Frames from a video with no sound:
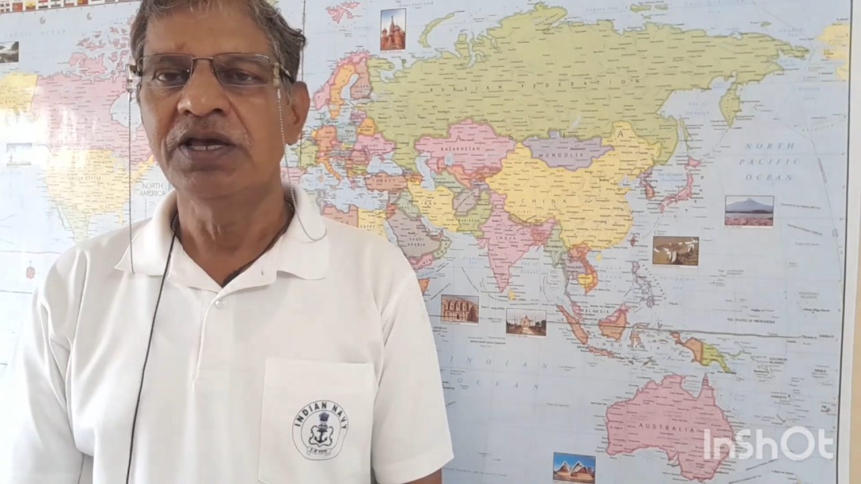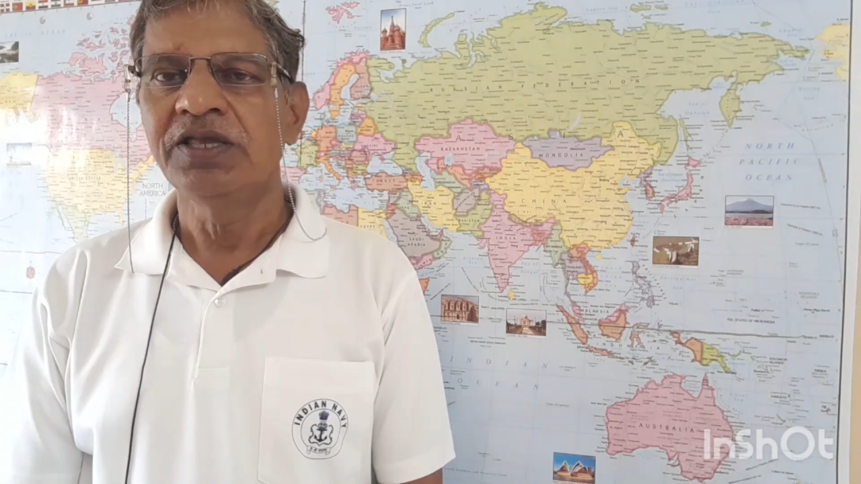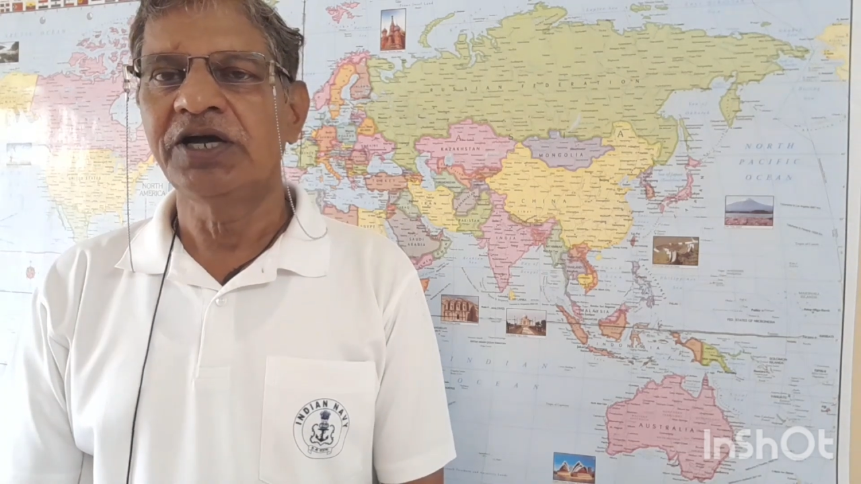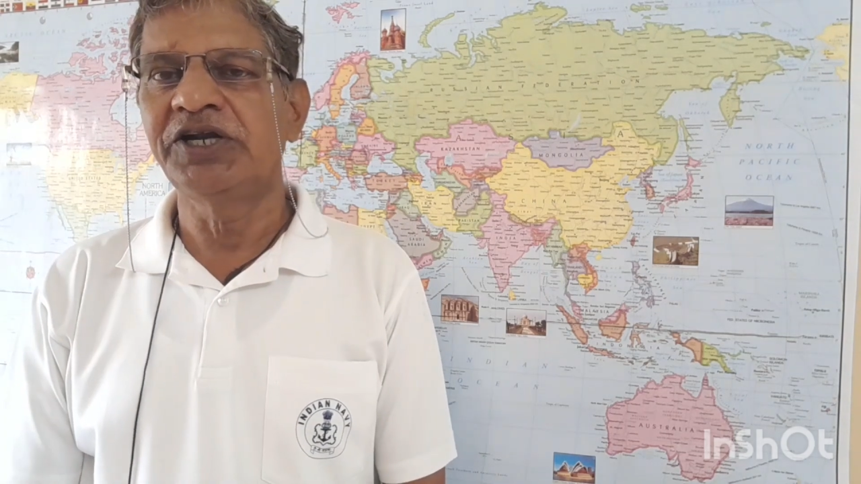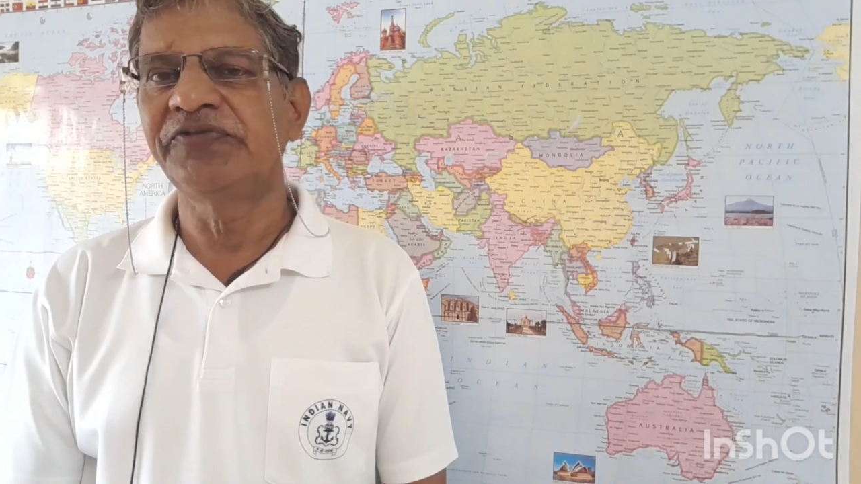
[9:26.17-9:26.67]

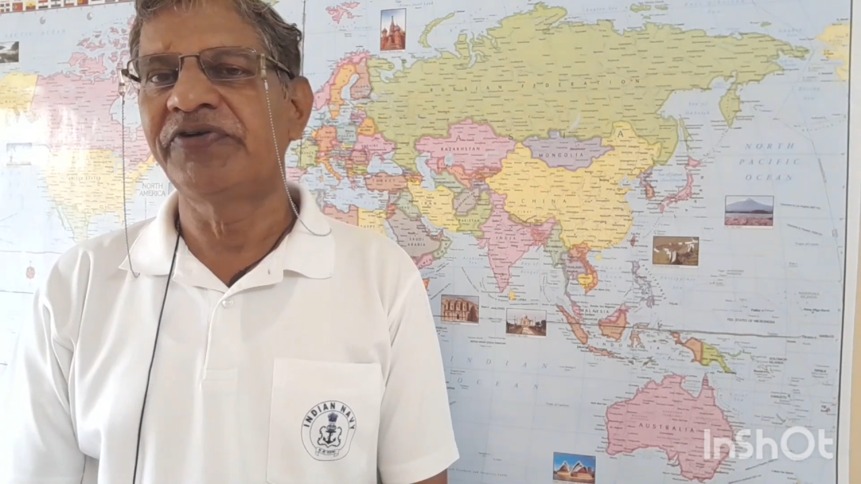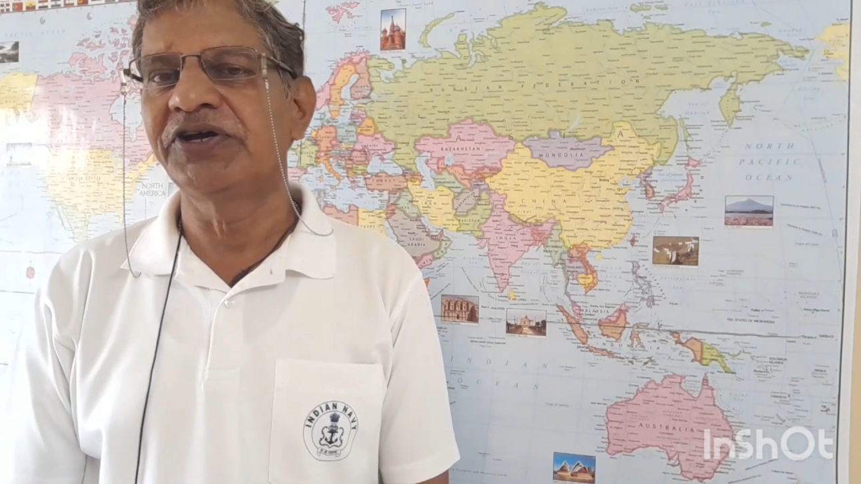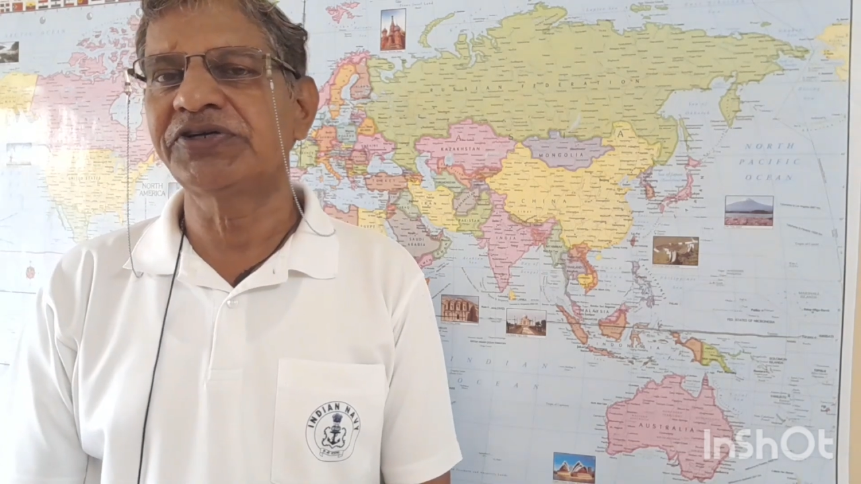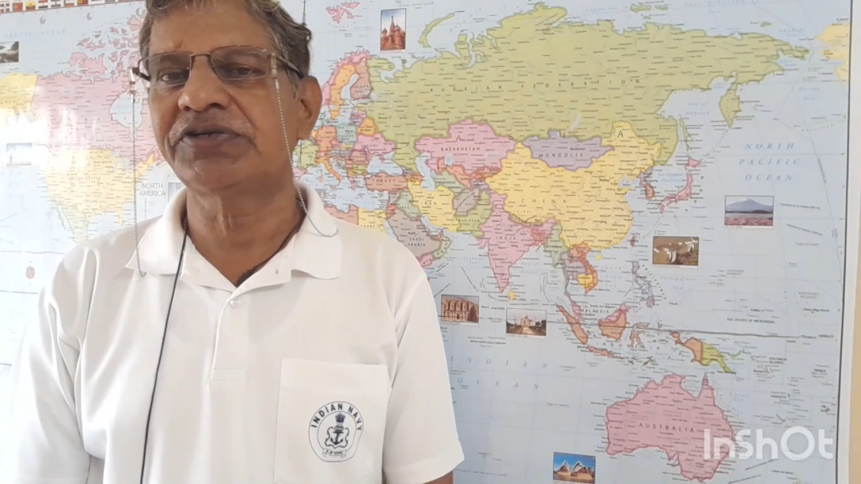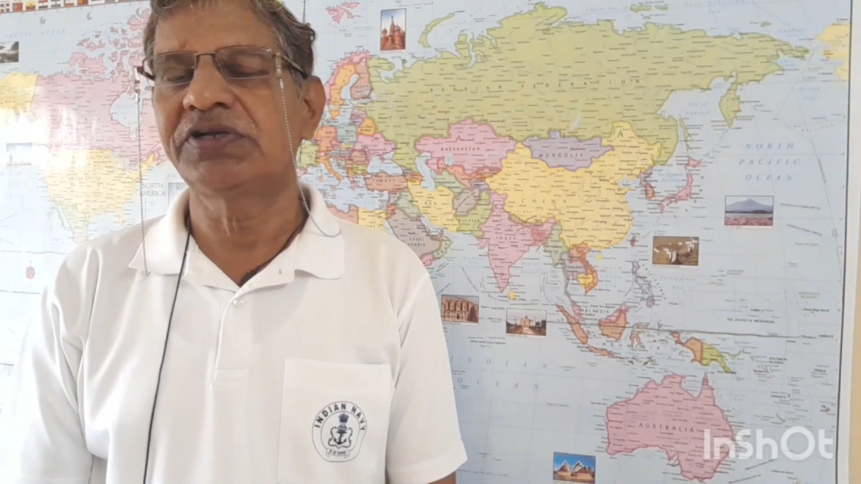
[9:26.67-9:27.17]
that is
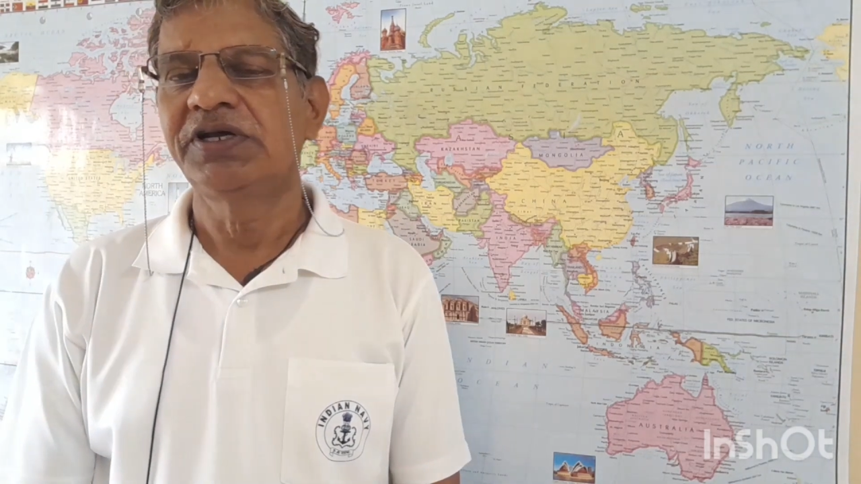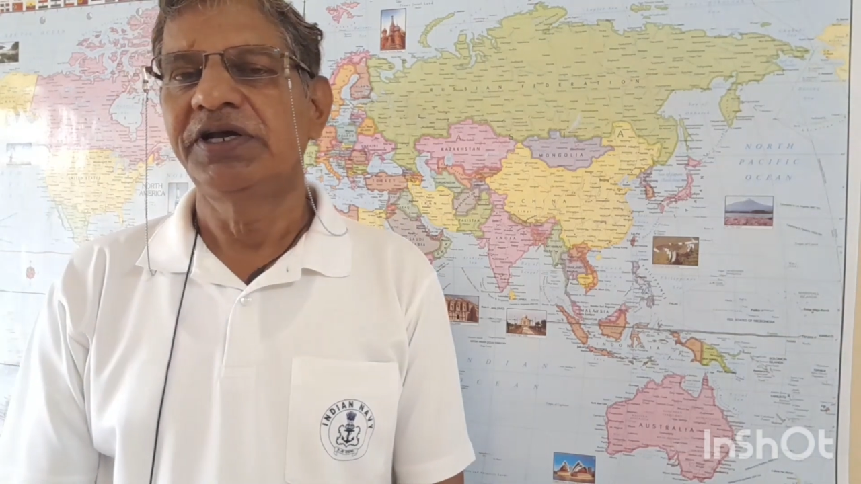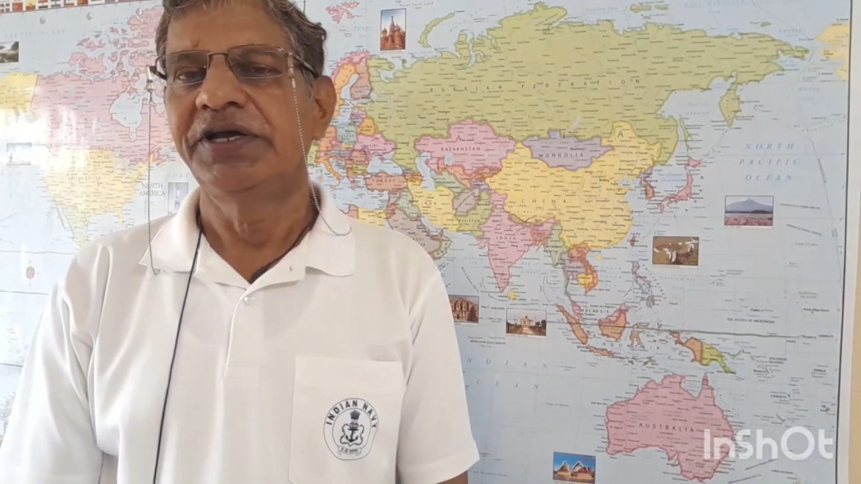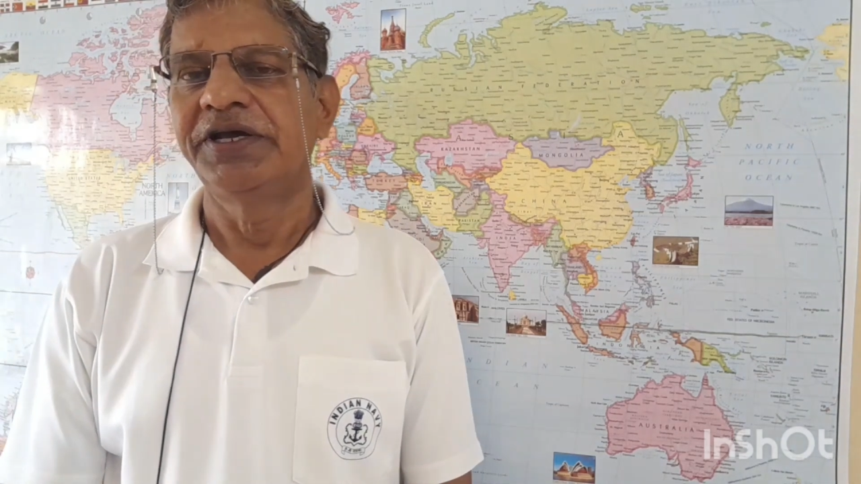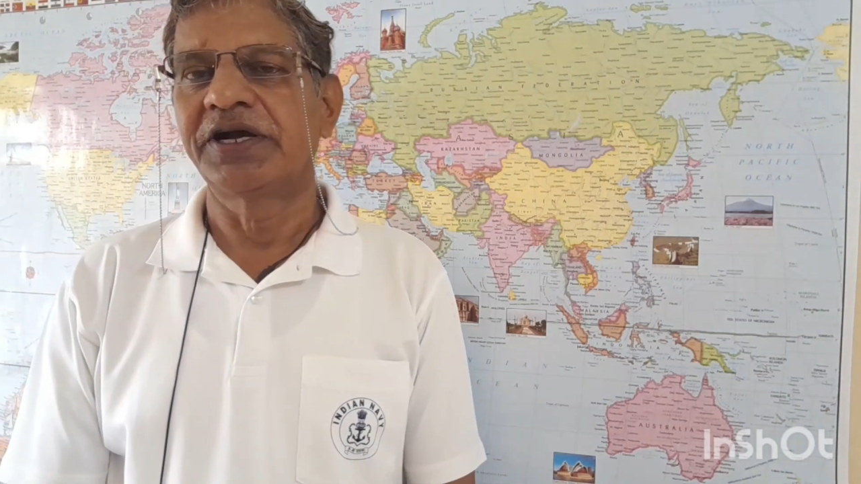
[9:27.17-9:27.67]
first a